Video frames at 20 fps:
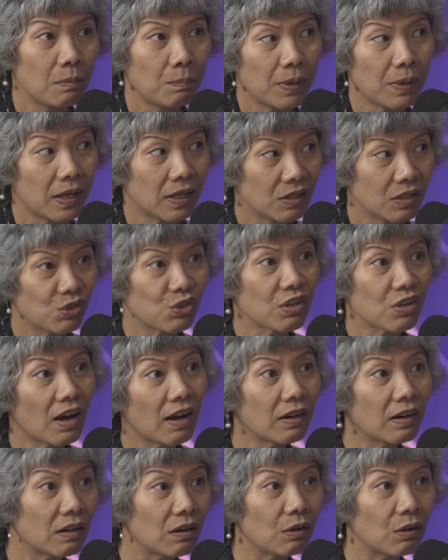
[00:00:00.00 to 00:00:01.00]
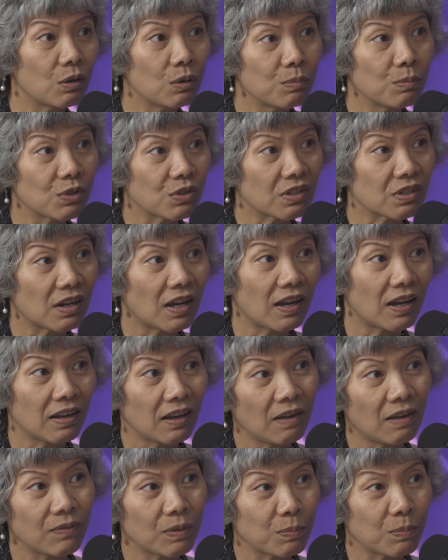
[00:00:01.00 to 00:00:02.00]
But in China, almost like
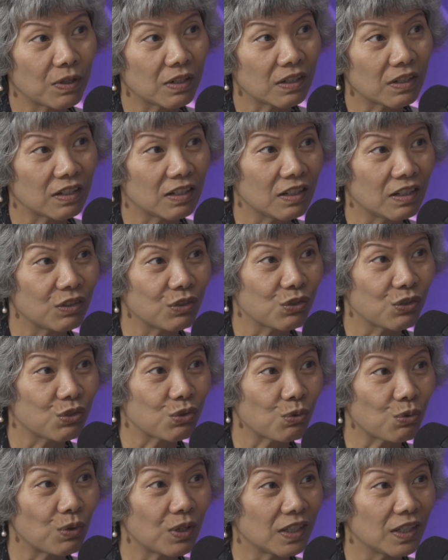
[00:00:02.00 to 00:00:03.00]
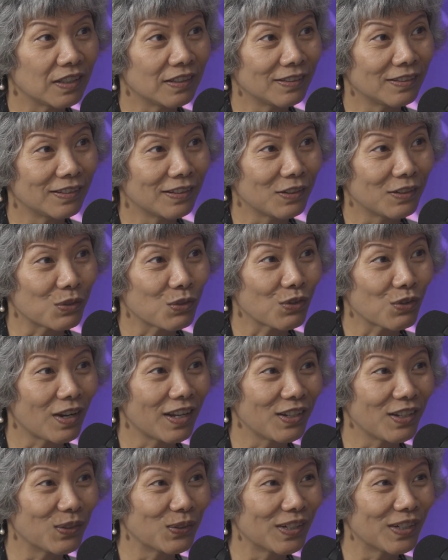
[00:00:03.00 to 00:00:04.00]
everybody need to join the
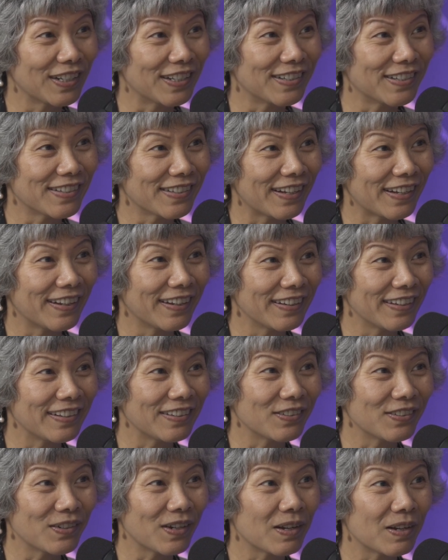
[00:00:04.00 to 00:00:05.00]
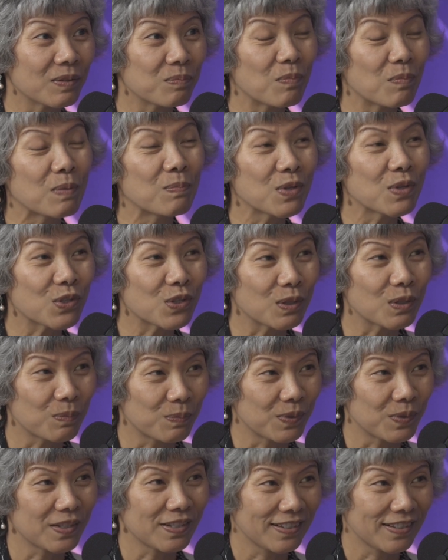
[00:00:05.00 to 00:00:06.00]
trade unions, like
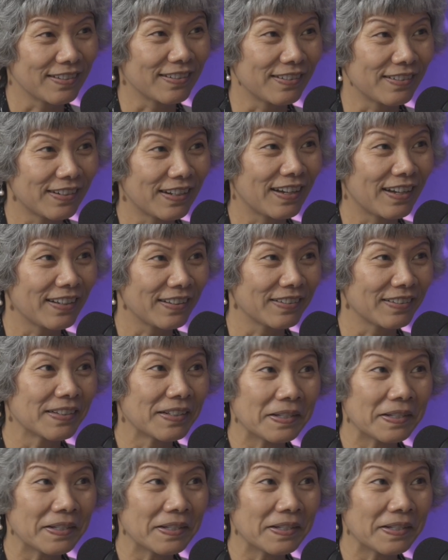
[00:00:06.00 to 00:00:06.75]
memberships. Like